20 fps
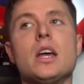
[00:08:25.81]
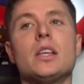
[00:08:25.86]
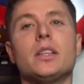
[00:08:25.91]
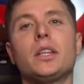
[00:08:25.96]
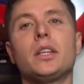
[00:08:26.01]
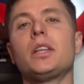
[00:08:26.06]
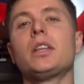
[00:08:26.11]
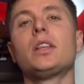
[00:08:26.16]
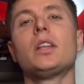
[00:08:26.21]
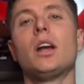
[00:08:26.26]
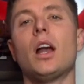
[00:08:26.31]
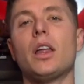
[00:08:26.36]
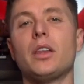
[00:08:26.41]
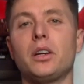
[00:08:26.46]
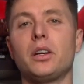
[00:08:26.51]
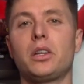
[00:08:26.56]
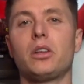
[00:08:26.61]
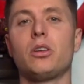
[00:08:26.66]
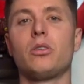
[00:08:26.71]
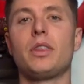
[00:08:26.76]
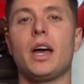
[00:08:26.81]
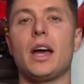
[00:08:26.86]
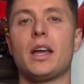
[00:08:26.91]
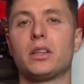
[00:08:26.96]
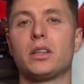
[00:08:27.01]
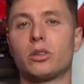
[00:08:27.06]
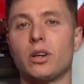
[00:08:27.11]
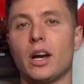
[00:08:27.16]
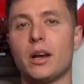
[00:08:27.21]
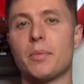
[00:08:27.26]
This is another suit that
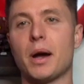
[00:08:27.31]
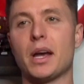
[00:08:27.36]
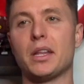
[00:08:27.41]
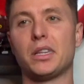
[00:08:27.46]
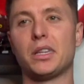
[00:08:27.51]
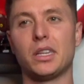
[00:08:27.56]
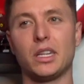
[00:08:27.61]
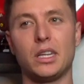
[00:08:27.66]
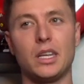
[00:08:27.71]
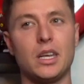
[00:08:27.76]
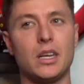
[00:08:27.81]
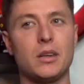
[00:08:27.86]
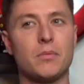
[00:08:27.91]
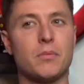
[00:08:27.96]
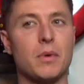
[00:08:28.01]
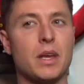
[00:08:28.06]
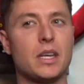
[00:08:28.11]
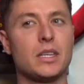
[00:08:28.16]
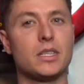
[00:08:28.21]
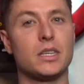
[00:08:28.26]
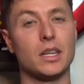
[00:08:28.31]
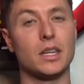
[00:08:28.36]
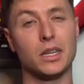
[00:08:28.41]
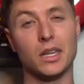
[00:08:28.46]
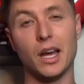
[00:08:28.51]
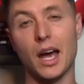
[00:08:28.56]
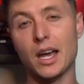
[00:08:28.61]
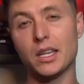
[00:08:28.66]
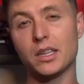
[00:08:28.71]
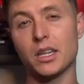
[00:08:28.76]
is created by Cinnamon
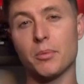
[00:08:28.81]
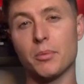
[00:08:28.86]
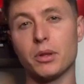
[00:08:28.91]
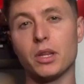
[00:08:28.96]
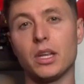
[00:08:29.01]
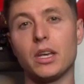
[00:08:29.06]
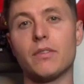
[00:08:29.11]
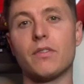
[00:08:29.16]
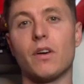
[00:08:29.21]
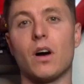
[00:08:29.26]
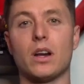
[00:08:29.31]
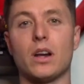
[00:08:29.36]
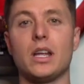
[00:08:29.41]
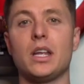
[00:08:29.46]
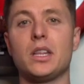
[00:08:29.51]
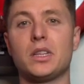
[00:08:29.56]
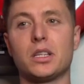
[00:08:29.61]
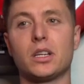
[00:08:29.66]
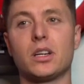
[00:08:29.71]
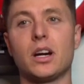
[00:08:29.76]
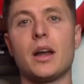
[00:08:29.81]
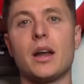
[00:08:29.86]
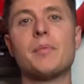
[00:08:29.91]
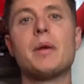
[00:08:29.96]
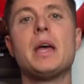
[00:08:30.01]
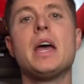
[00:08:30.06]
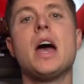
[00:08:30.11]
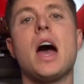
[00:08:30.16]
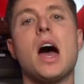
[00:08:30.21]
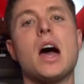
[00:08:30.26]
Designs, I believe, on Instagram,
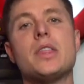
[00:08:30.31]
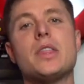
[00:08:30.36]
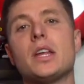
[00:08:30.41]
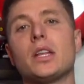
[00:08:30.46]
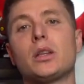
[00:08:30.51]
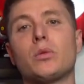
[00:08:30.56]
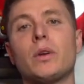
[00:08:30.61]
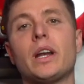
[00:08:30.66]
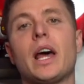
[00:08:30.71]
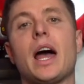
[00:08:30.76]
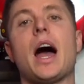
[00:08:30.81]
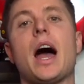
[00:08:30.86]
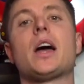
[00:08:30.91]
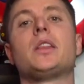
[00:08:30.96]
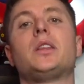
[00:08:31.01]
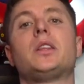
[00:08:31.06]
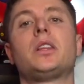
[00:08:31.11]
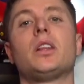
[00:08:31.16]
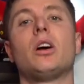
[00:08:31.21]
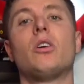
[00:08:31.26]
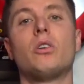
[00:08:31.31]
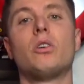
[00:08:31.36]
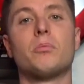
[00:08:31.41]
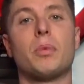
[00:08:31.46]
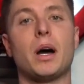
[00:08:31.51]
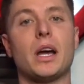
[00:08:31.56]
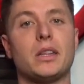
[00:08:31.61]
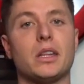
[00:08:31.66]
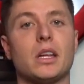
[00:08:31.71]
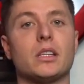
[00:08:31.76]
and this one I had sewn
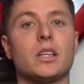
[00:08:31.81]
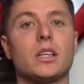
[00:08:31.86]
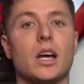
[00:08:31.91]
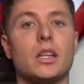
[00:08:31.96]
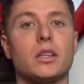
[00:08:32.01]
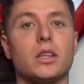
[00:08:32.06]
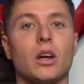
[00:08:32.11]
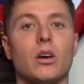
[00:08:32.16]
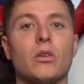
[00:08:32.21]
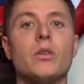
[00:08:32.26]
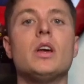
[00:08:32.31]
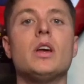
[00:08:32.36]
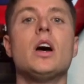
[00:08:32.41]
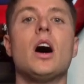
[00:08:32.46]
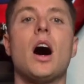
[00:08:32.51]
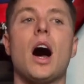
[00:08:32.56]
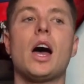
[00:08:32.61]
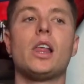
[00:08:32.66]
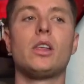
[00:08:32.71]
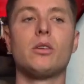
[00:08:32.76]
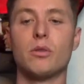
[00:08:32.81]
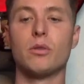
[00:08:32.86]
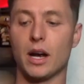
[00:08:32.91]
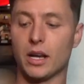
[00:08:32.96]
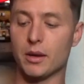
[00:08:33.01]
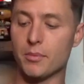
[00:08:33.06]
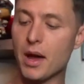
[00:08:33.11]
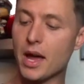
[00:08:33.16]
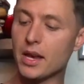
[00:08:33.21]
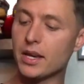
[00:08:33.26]
by Zentai Zone. Highly
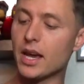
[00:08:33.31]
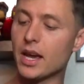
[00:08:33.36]
recommend